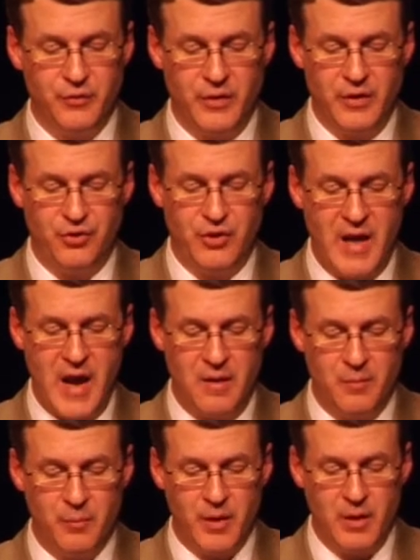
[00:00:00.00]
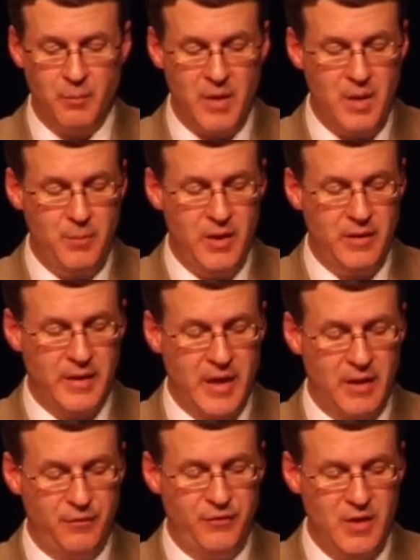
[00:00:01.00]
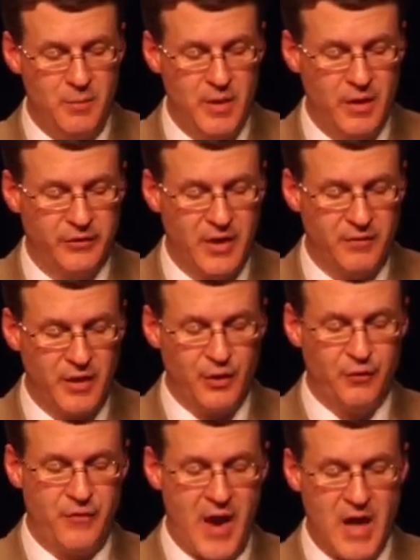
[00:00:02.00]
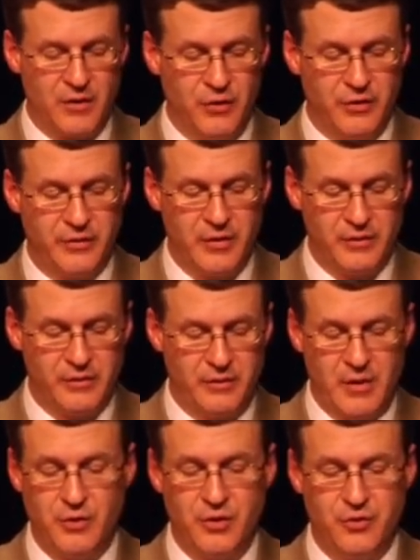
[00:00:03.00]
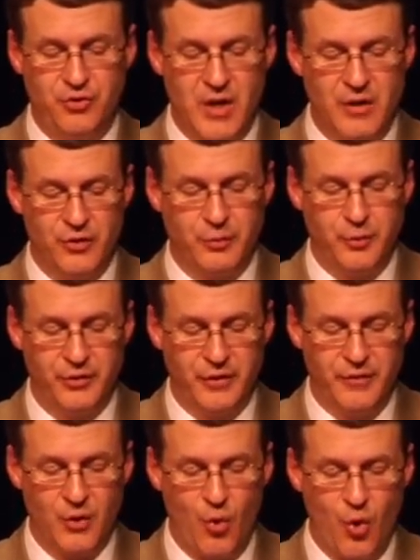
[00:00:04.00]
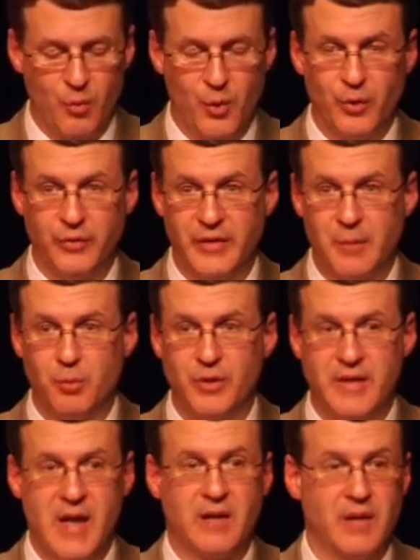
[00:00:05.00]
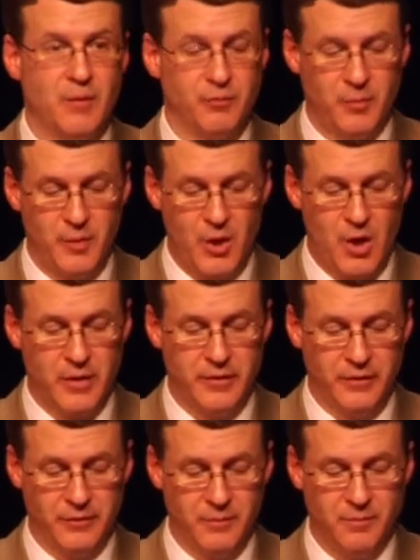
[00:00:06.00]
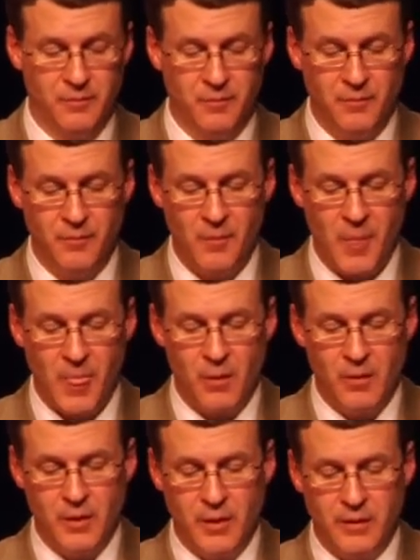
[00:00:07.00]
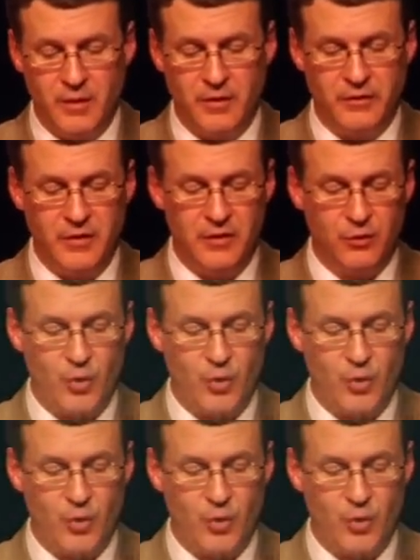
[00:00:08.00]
for this yet, but it may be that females have other factors, such as gender-specific hormones, that protect them from the autism. The deceased